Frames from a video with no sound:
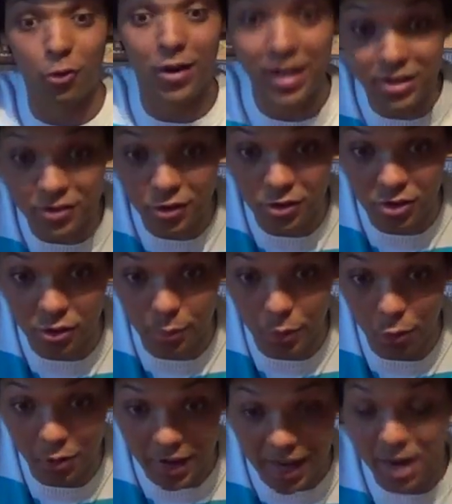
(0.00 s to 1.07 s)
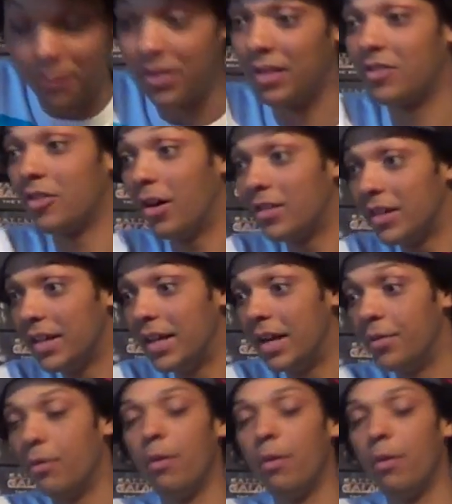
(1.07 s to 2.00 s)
I quickly just looked at the ball games and started to leave.